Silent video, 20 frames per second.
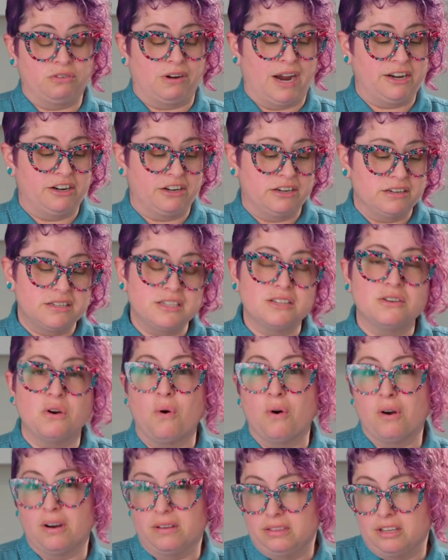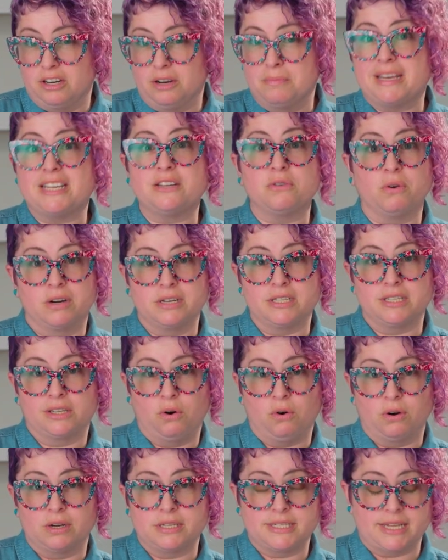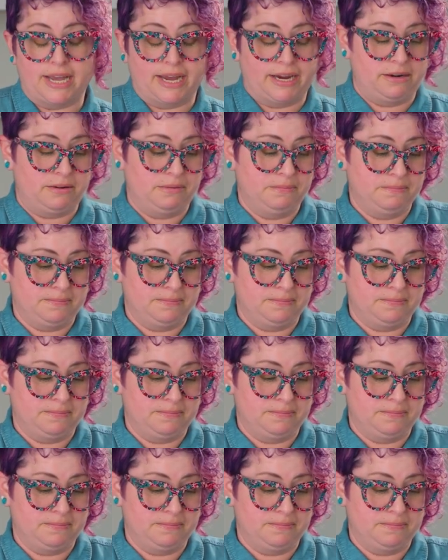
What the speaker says: grinders or a little bit towards the coarse side.